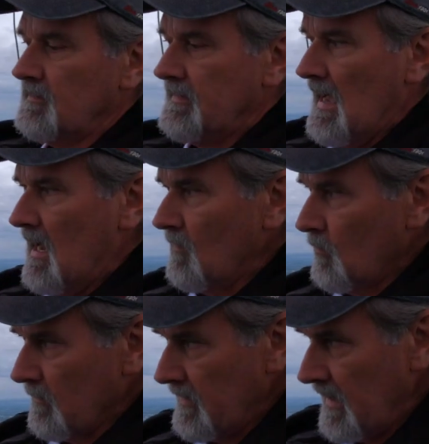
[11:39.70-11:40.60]
down,
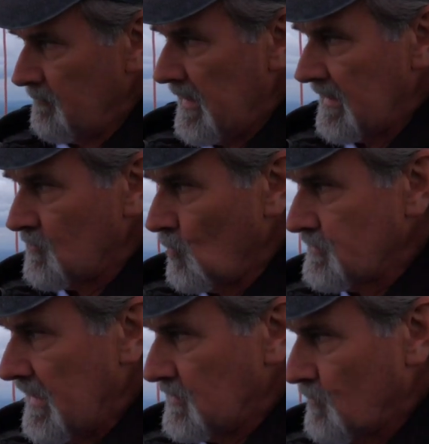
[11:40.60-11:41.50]
we're gonna be heading back towards
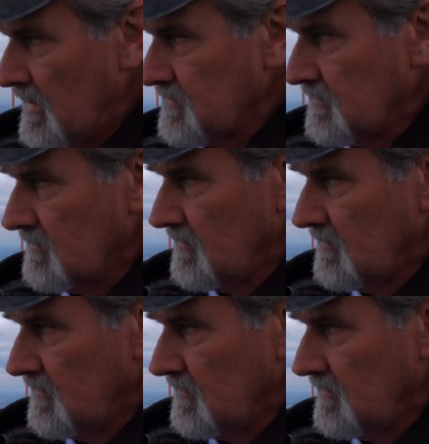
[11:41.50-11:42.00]
that direction.